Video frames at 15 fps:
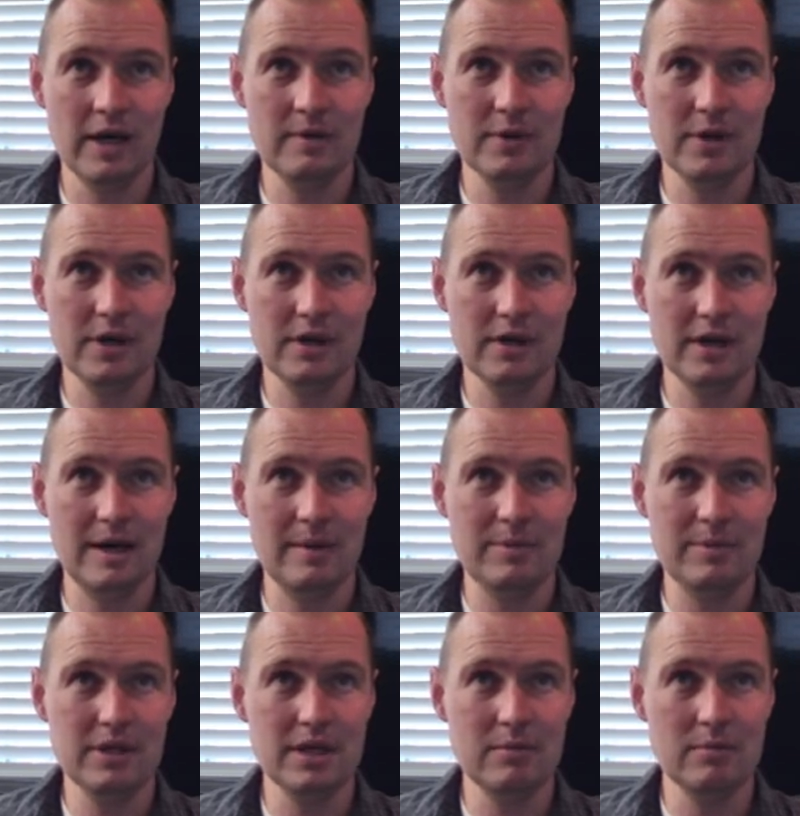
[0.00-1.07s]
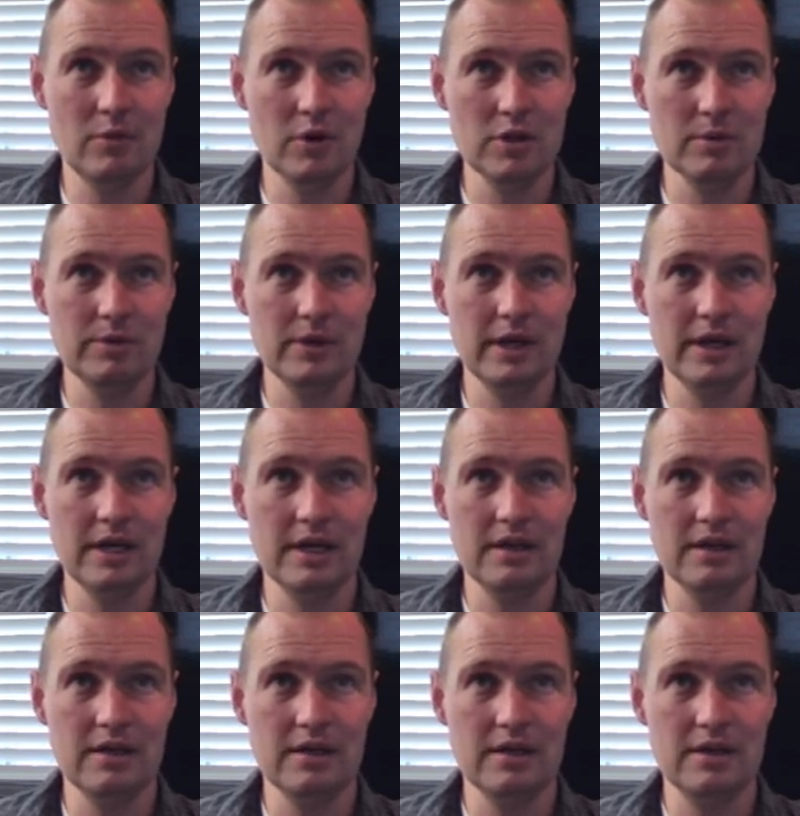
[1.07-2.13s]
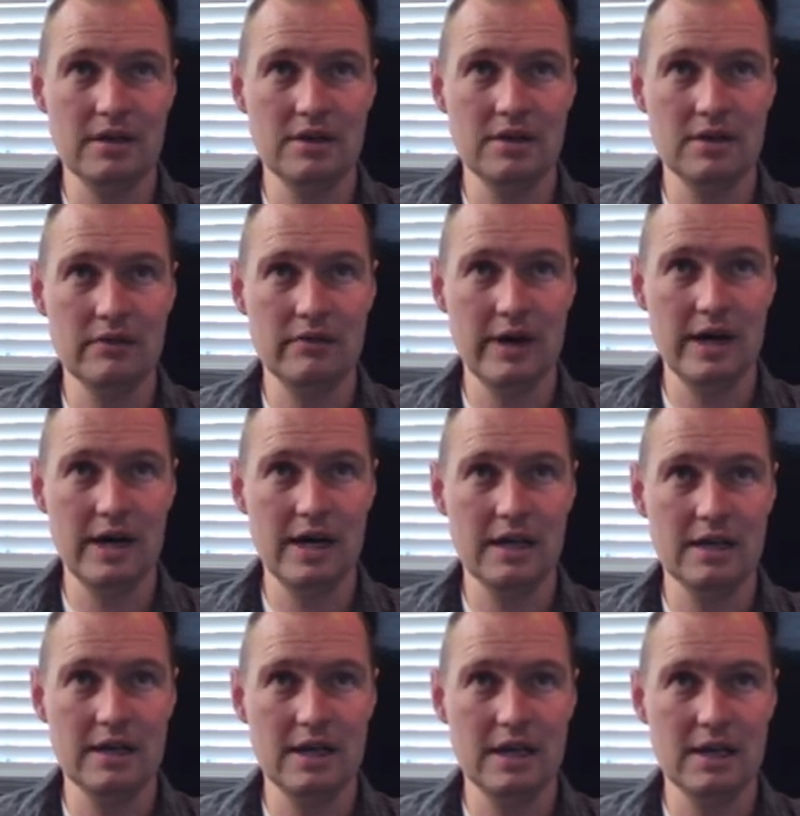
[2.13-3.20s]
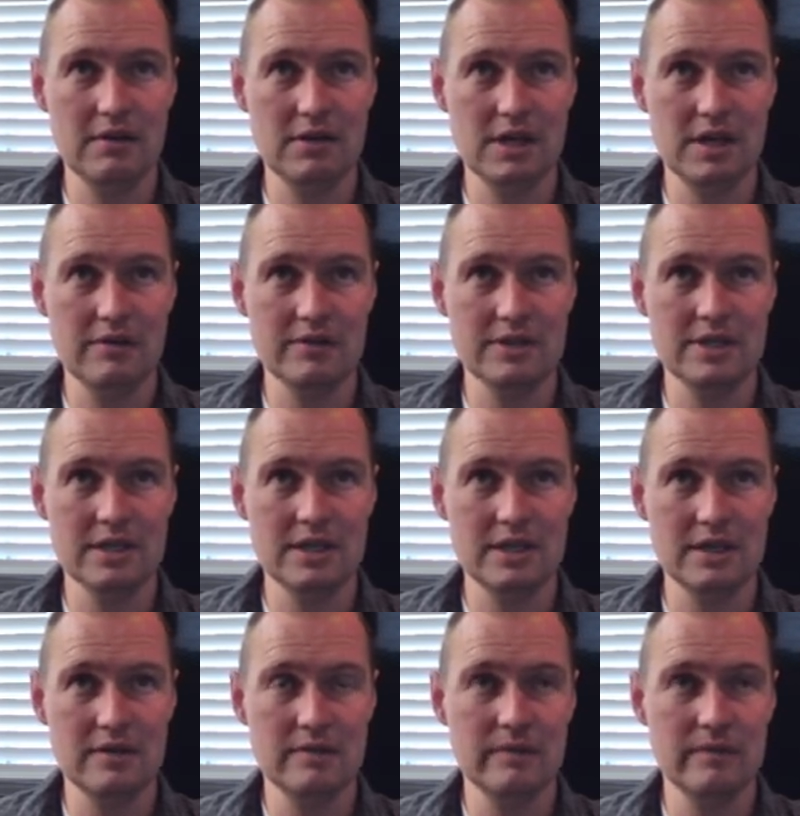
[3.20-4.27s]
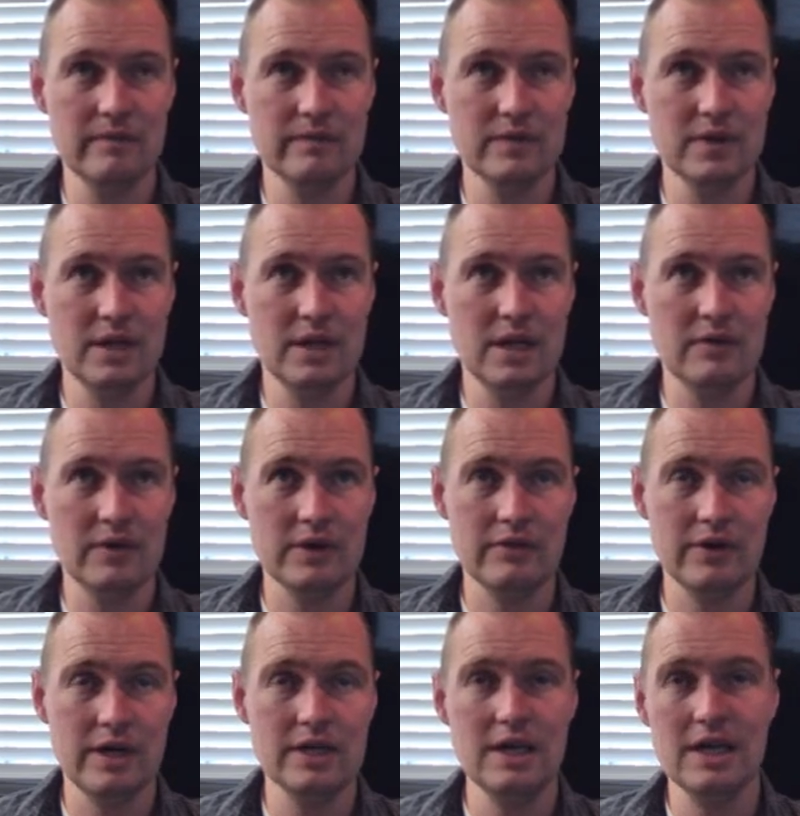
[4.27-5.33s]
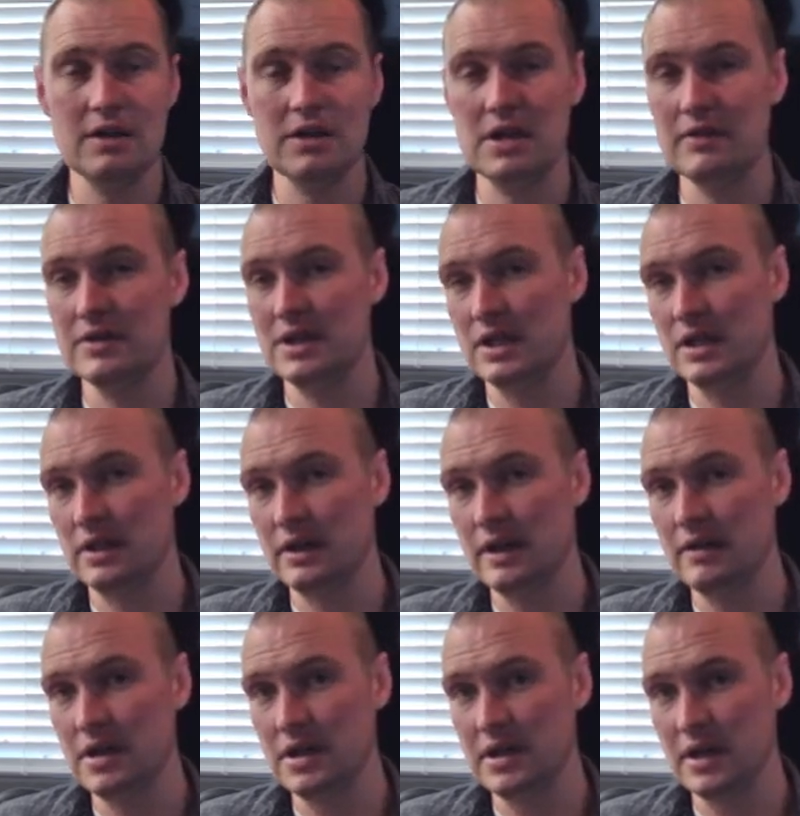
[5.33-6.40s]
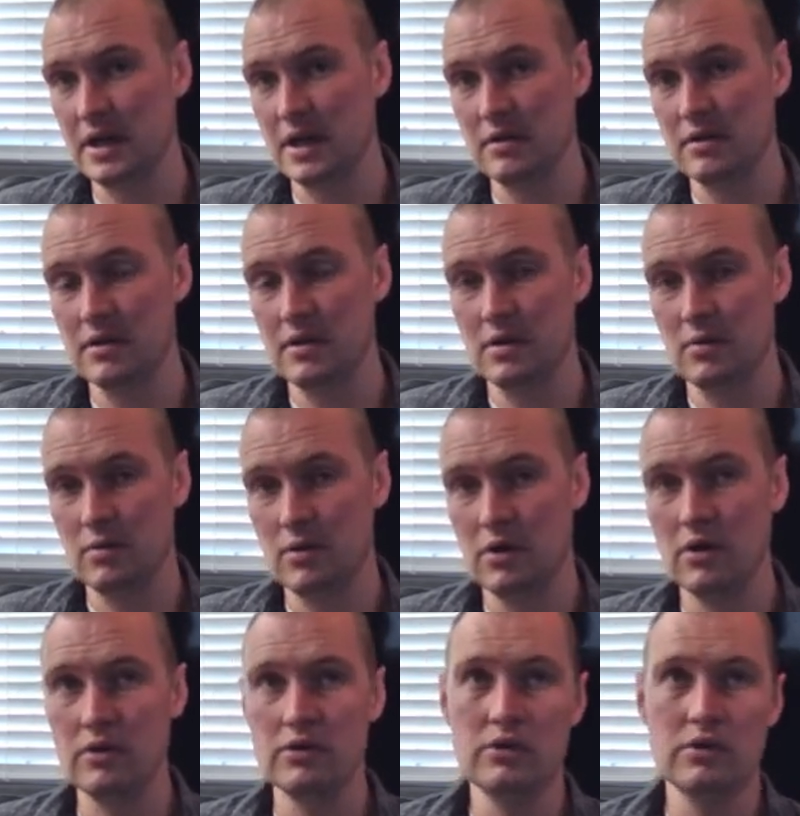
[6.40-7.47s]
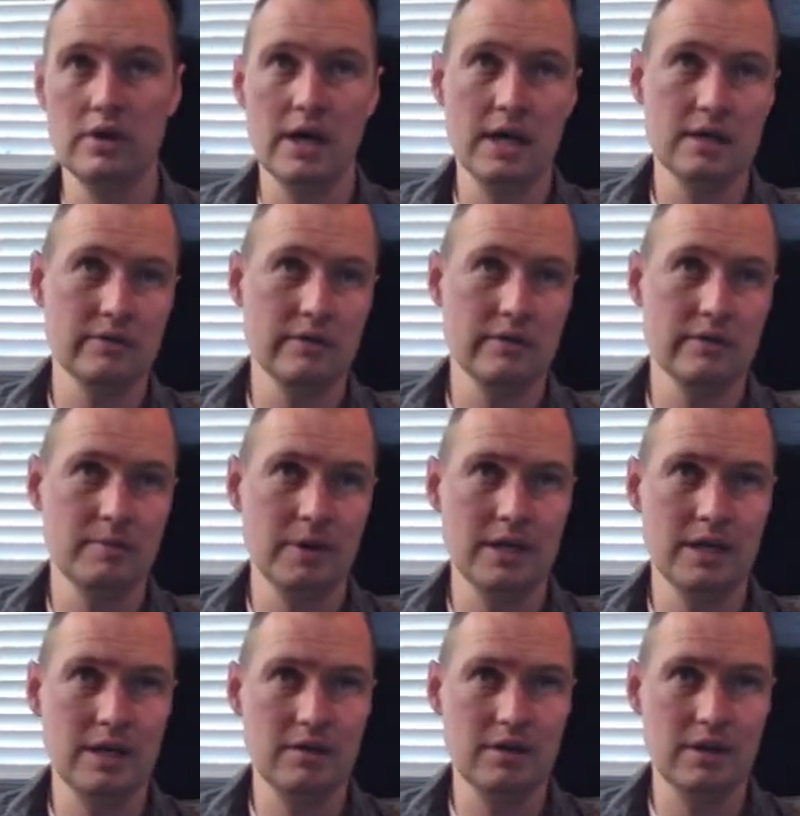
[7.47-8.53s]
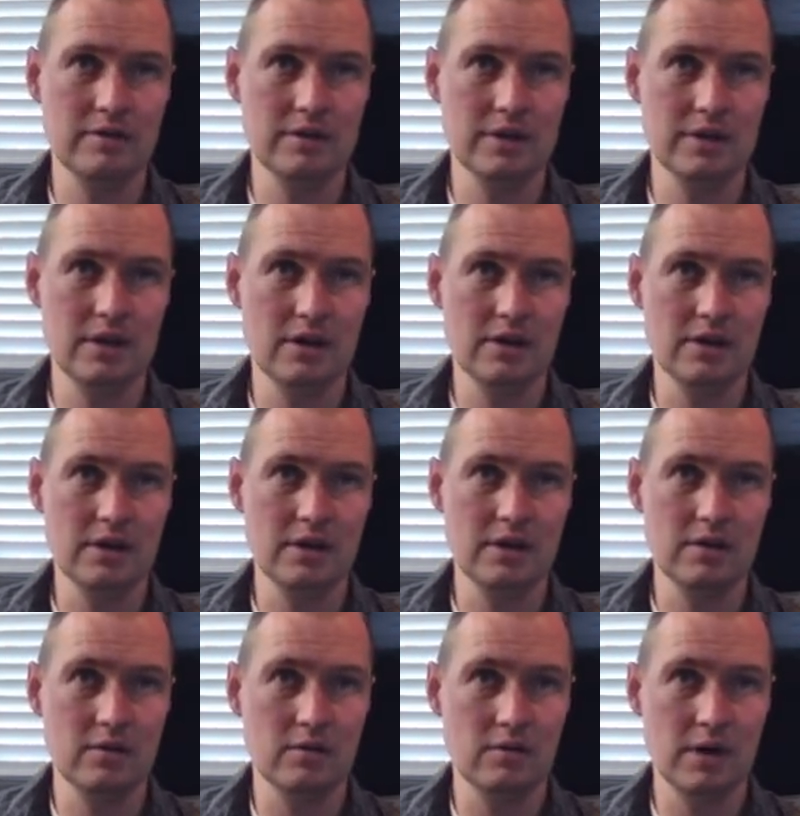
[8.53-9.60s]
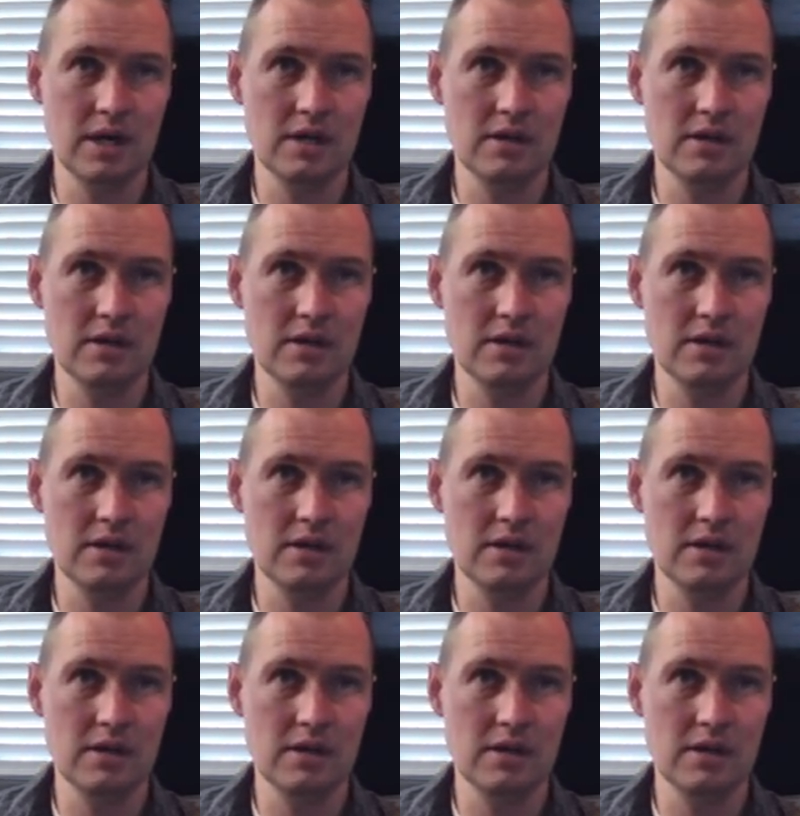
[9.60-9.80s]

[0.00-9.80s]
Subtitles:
Why? Because the opposite of multiply is divide negative 17. And if I divide negative 17 on the left side, well, you got to divide by negative 17 on the